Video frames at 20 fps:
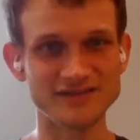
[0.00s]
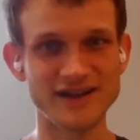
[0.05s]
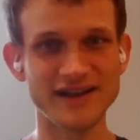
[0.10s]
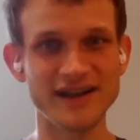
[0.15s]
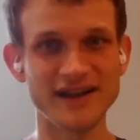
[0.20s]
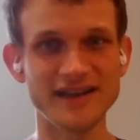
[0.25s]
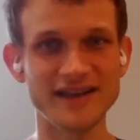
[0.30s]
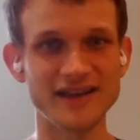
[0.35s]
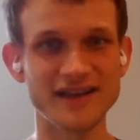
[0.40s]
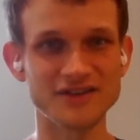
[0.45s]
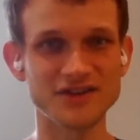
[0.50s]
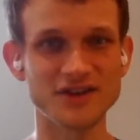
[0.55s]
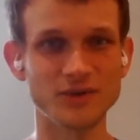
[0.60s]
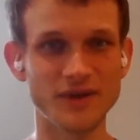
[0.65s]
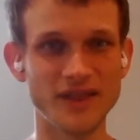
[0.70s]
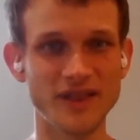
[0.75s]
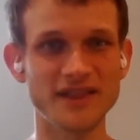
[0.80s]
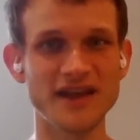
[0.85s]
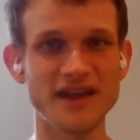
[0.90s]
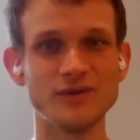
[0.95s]
Like I can't go
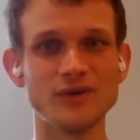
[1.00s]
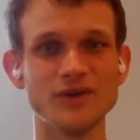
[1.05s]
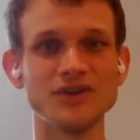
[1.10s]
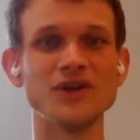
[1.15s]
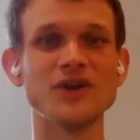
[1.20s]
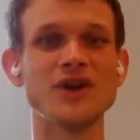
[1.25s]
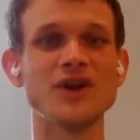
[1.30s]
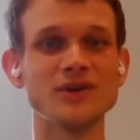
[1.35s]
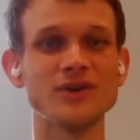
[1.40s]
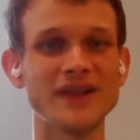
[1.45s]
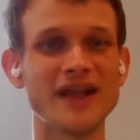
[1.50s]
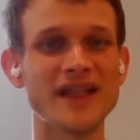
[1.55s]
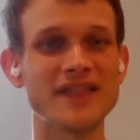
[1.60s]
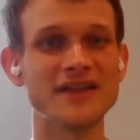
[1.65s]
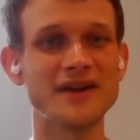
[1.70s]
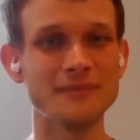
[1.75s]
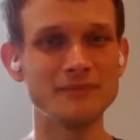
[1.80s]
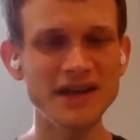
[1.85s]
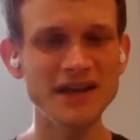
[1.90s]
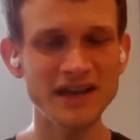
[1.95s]
and say, well, no,
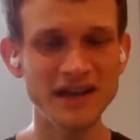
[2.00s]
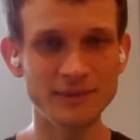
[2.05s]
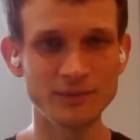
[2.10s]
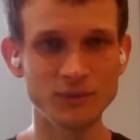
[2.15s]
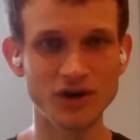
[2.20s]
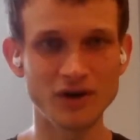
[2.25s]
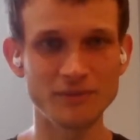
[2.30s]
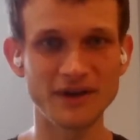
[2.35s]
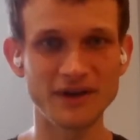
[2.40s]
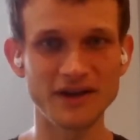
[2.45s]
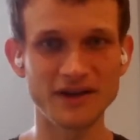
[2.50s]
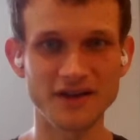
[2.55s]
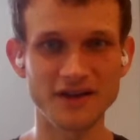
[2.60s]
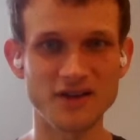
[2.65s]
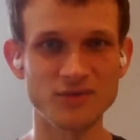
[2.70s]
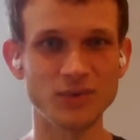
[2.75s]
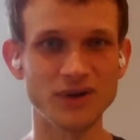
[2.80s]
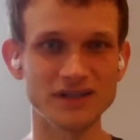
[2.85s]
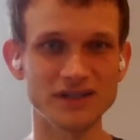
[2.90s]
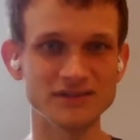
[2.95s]
that's not me anymore,
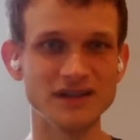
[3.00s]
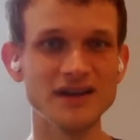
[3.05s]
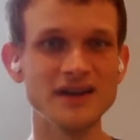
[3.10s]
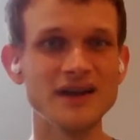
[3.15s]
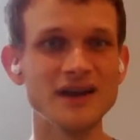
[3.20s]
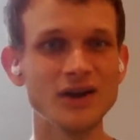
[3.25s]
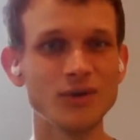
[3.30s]
because, well,